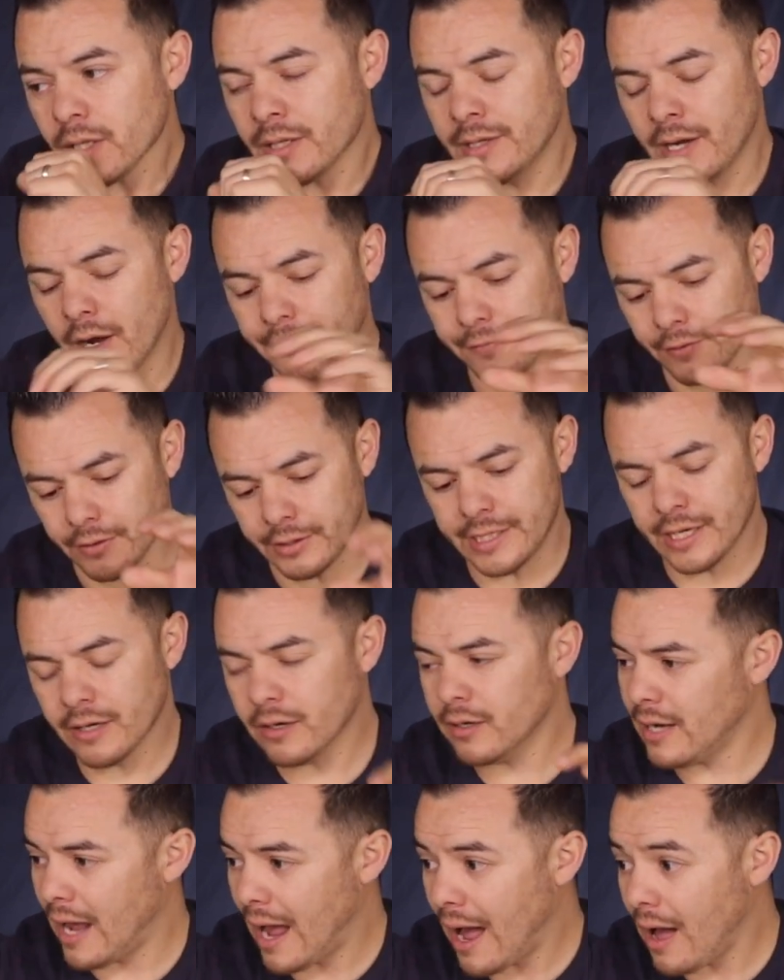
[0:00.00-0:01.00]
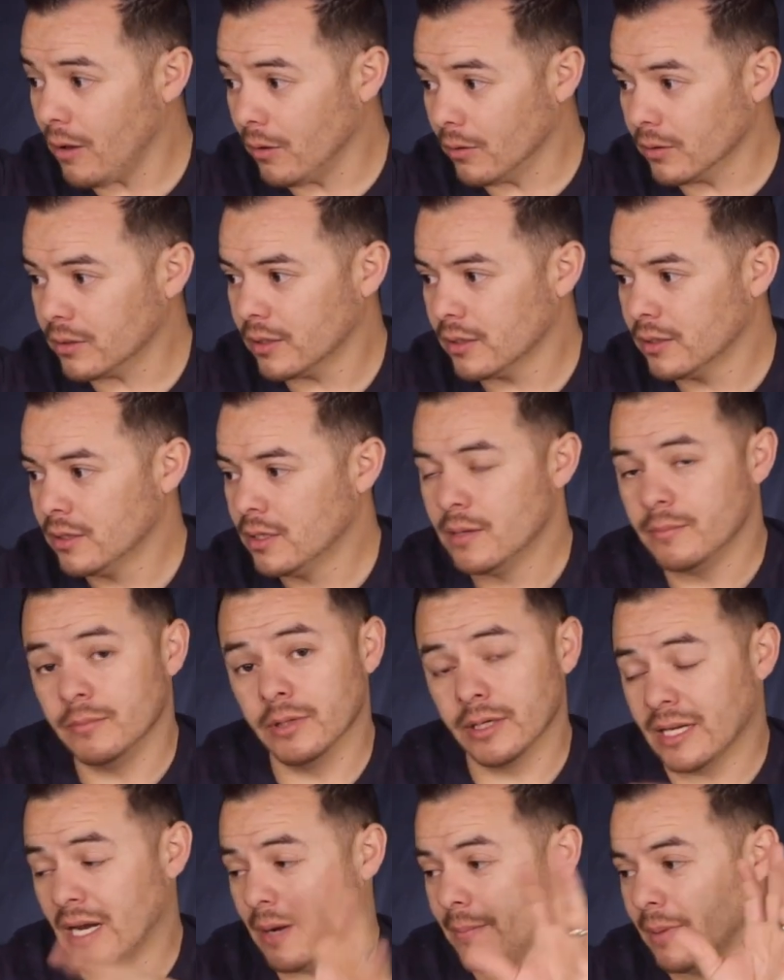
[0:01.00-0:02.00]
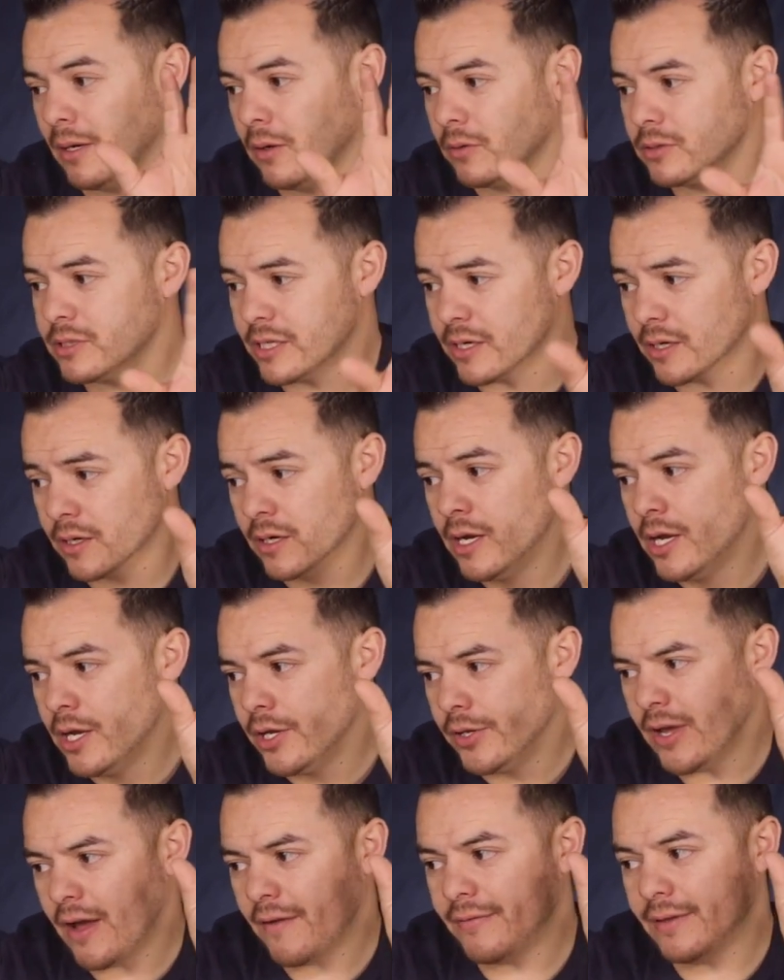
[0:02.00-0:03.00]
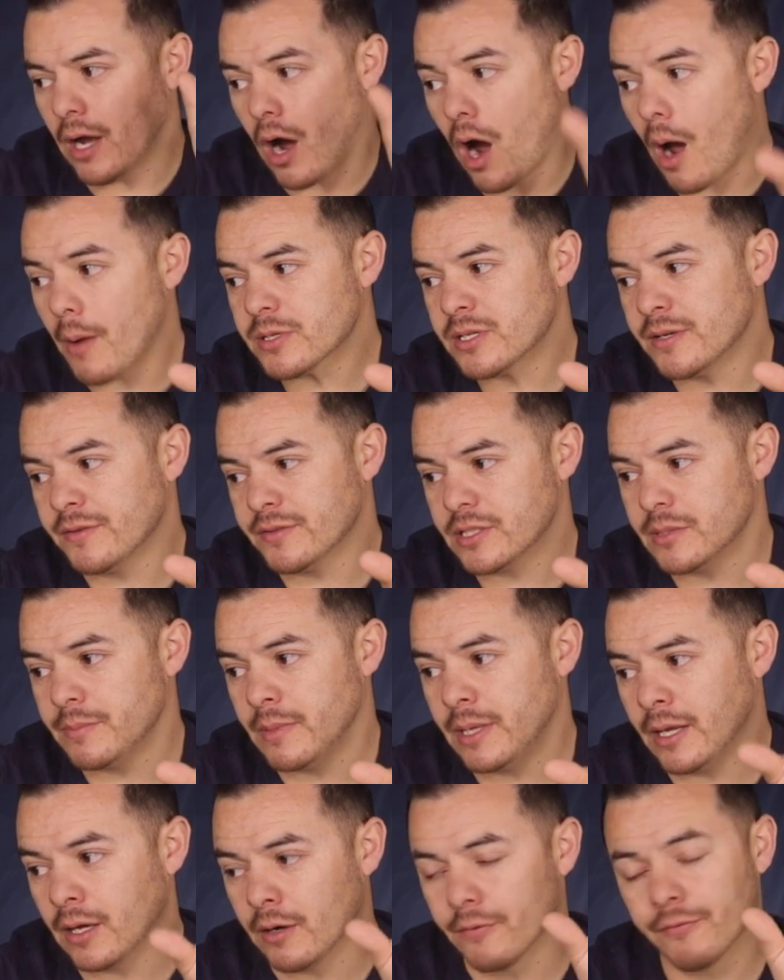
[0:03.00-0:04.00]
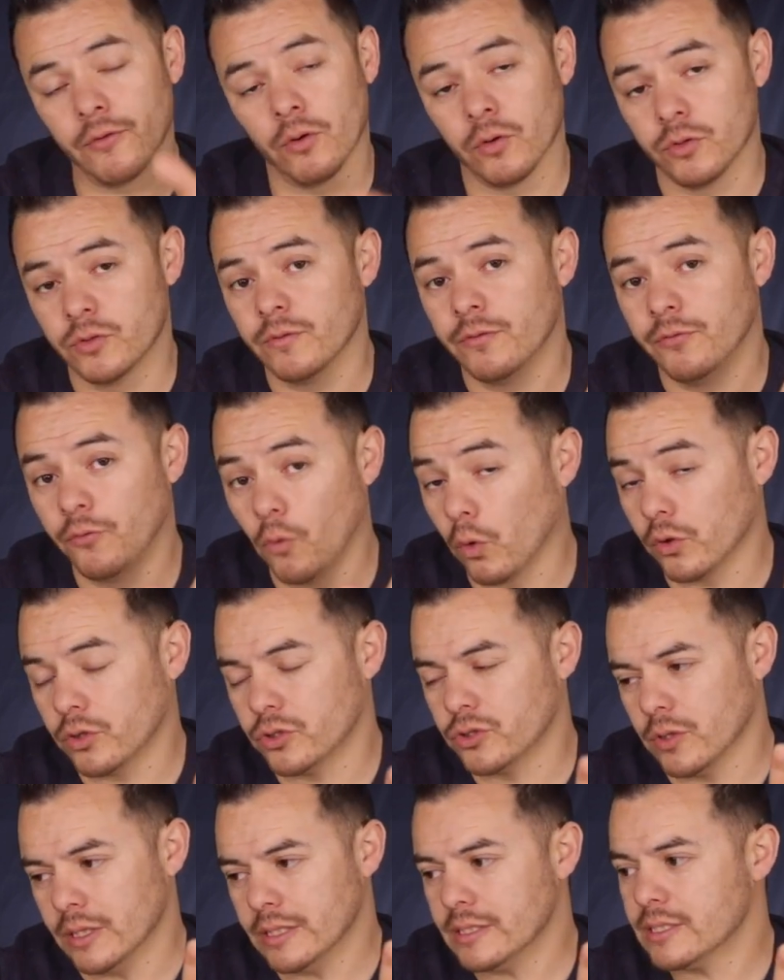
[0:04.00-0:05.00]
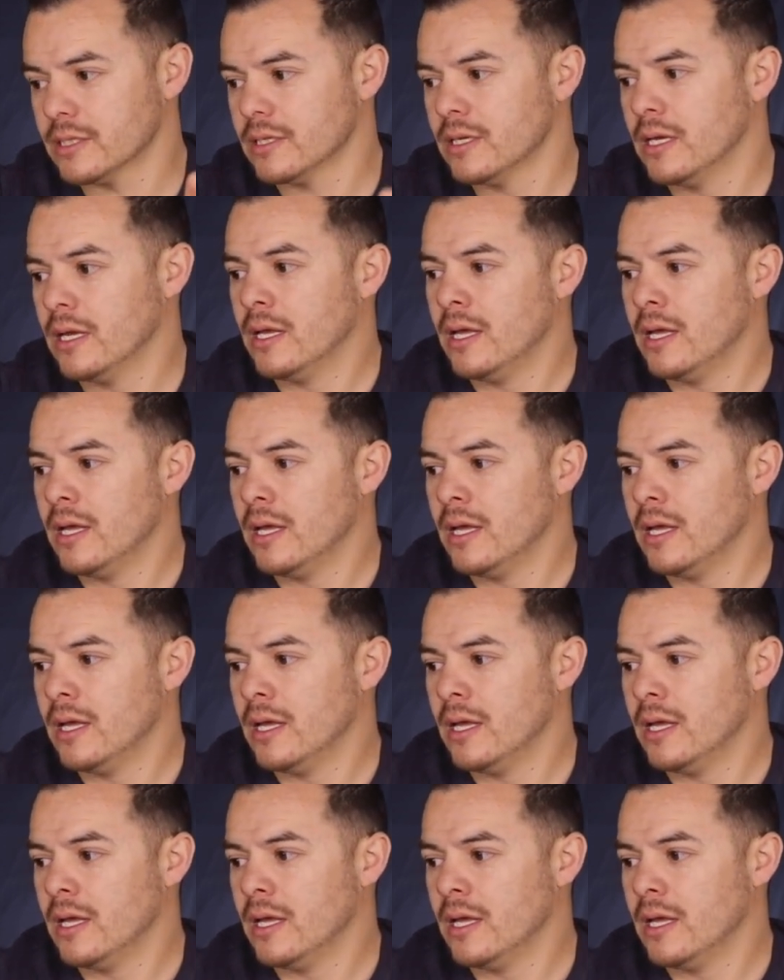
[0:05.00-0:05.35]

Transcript: Now for deer and elk, looking at my notes here, you have the option of submitting a fourth choice.